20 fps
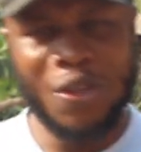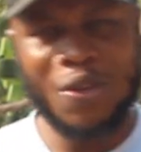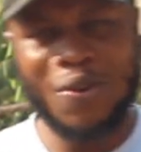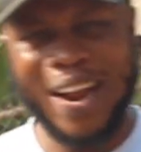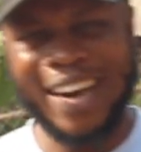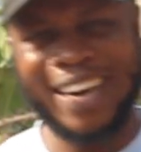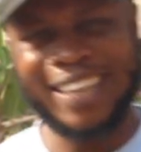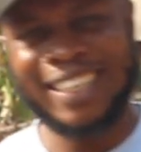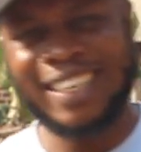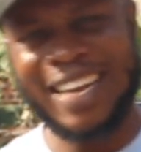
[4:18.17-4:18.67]

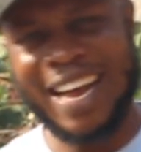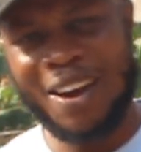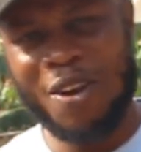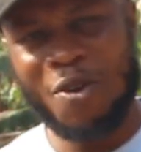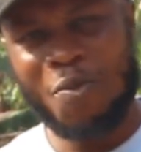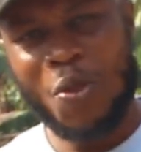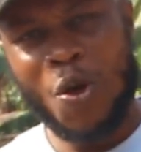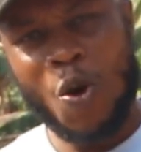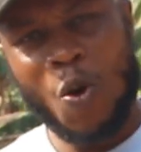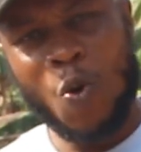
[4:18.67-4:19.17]
understand
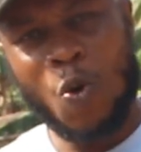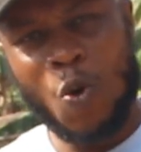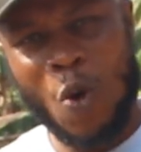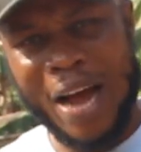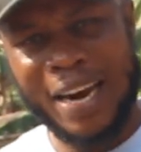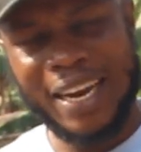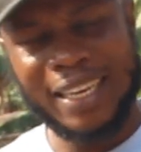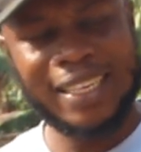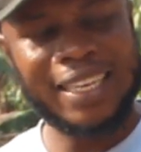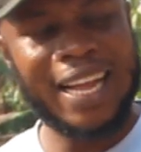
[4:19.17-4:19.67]

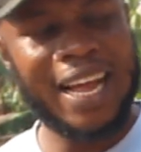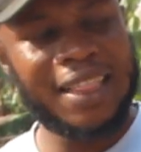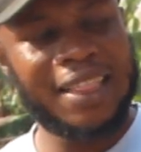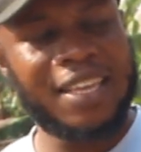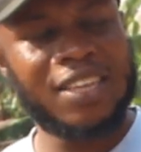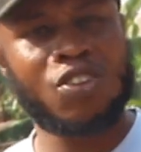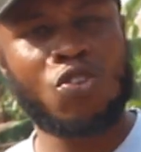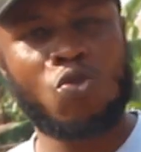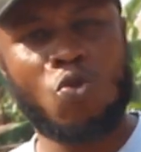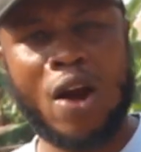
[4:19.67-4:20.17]

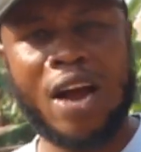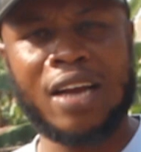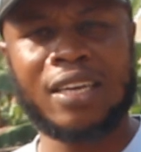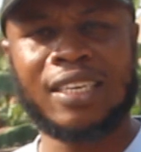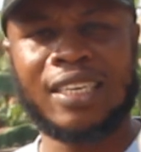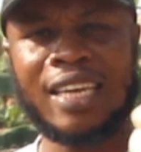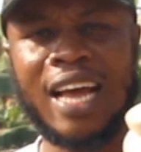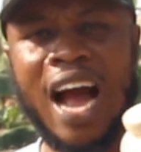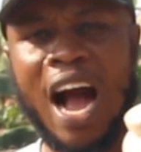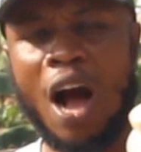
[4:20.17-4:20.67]
these
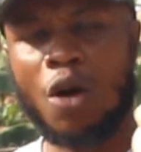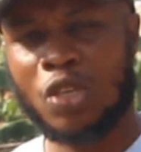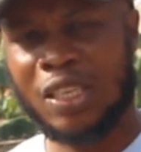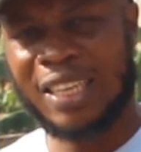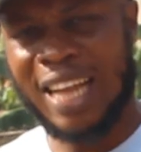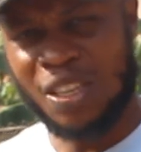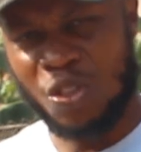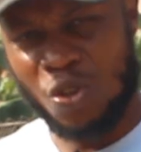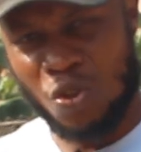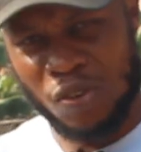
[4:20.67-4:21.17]
drugs, I'll
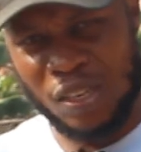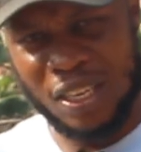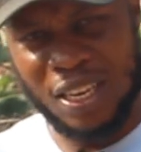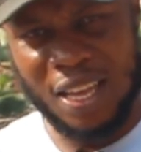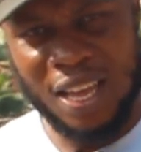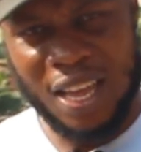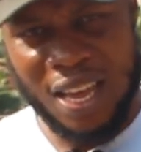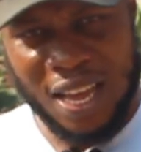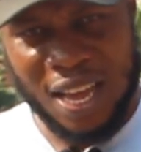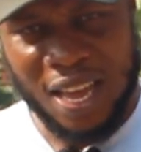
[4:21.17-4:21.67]
start
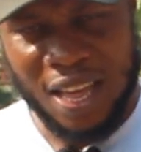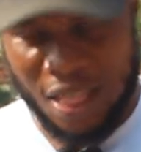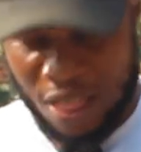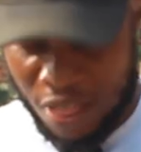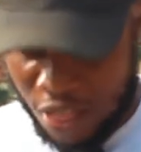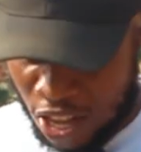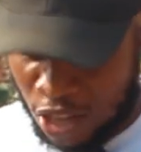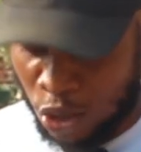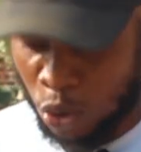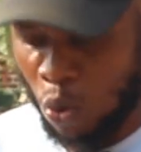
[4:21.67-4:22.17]
using
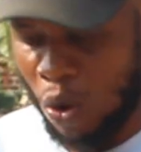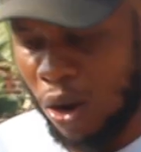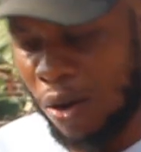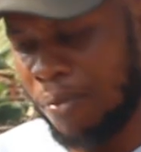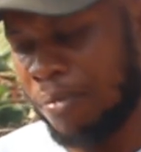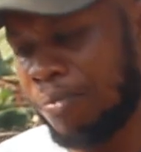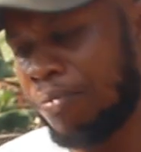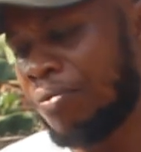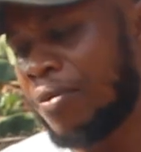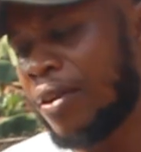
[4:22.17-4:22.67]
this one.
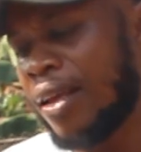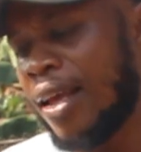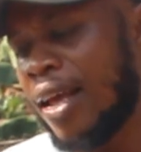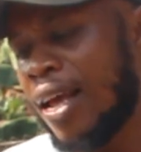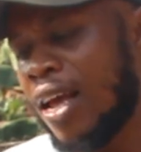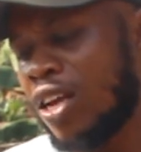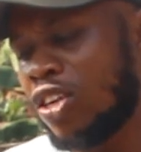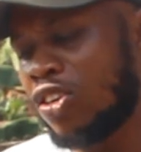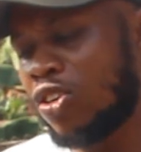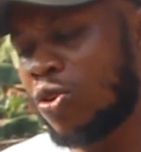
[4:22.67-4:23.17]

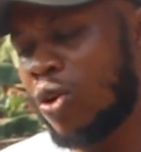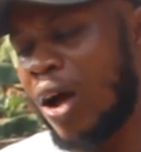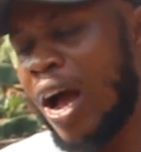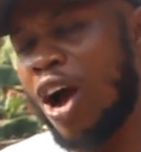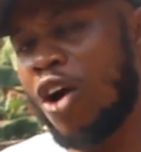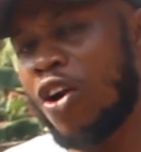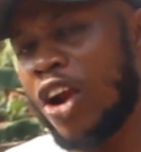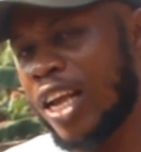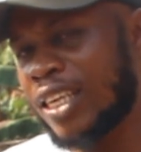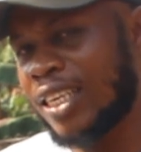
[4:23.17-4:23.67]
So I
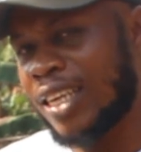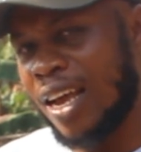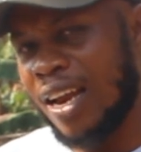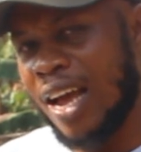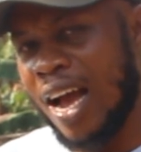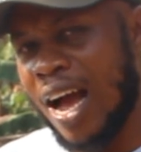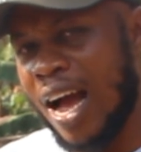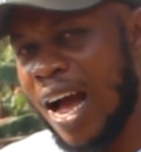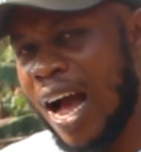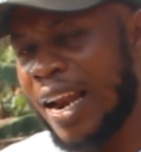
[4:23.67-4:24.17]
always
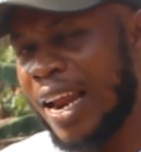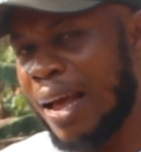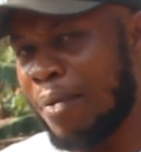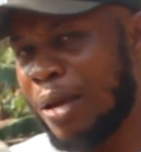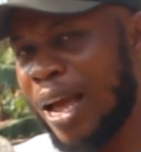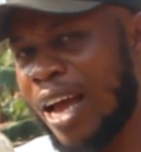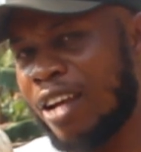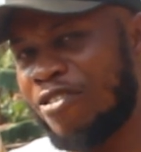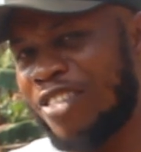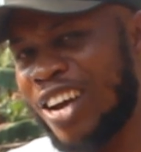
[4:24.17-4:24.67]
let
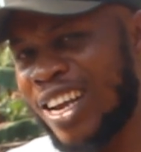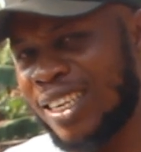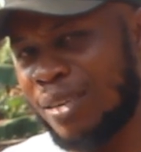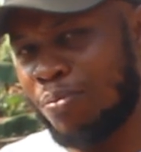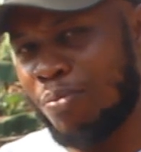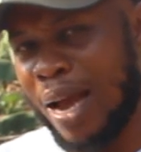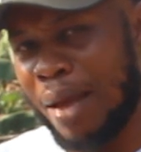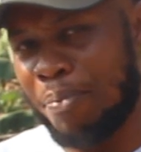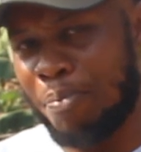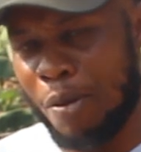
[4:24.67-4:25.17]
me advise
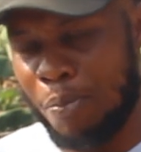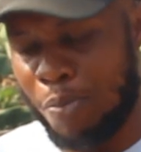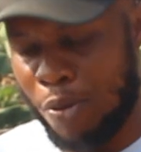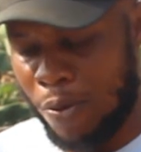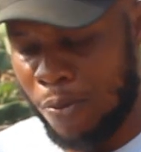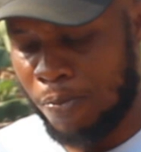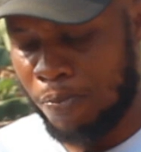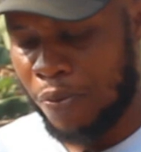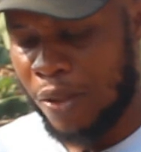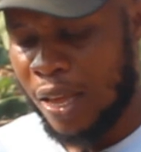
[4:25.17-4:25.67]
my
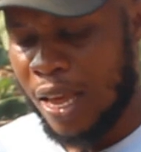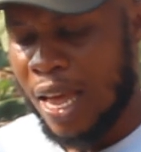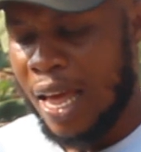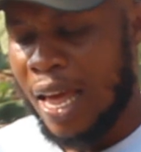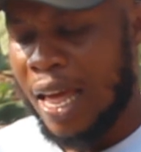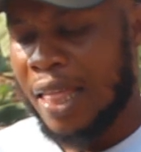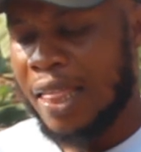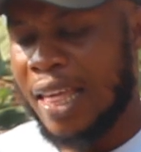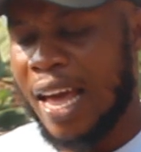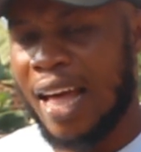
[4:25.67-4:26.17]
people.
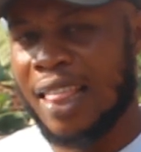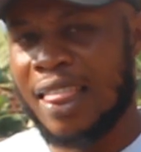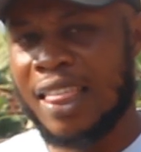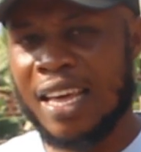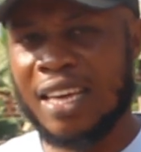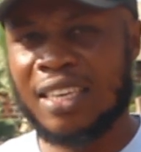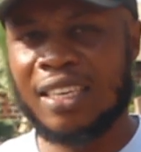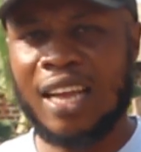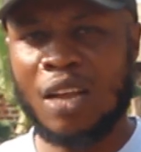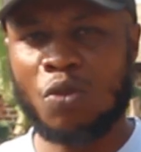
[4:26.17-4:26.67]
There are
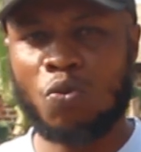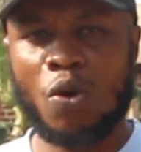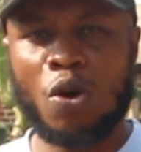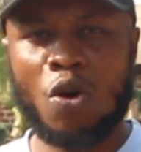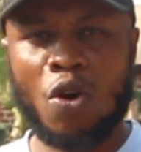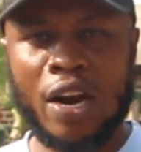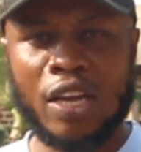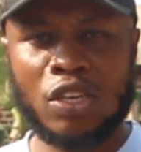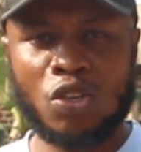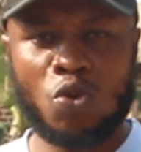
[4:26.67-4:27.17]
things that we
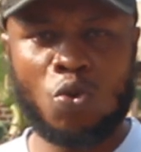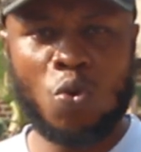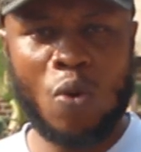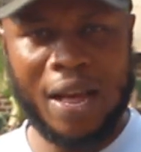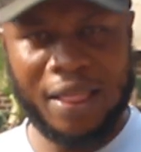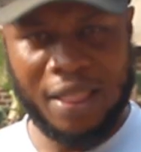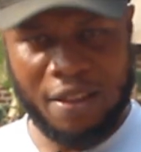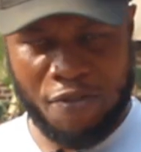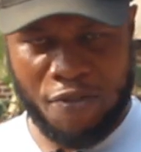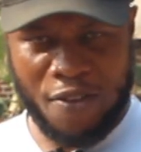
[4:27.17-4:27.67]
always do
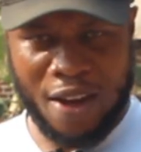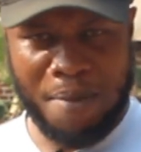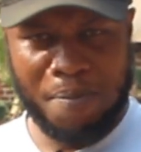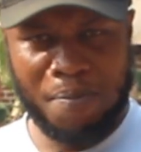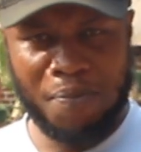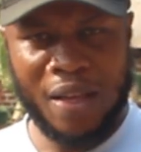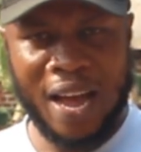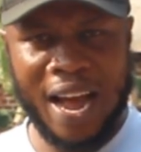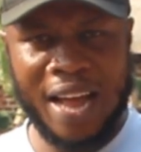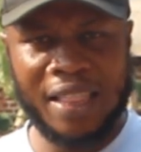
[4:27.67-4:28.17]
at the
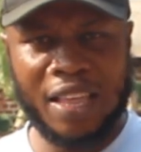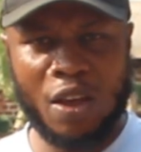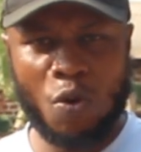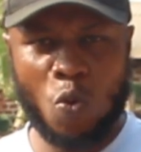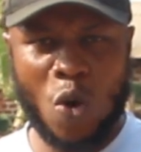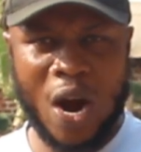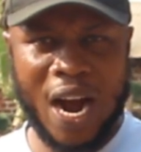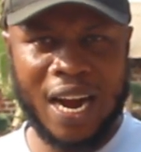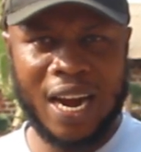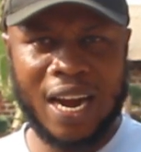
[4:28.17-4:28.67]
farm and they
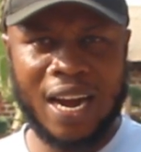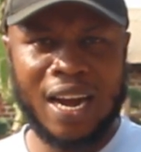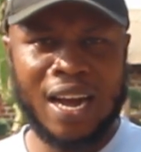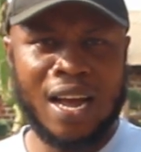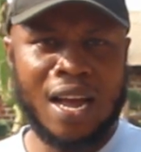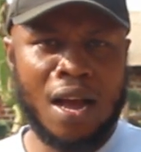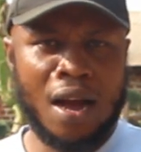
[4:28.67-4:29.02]
work.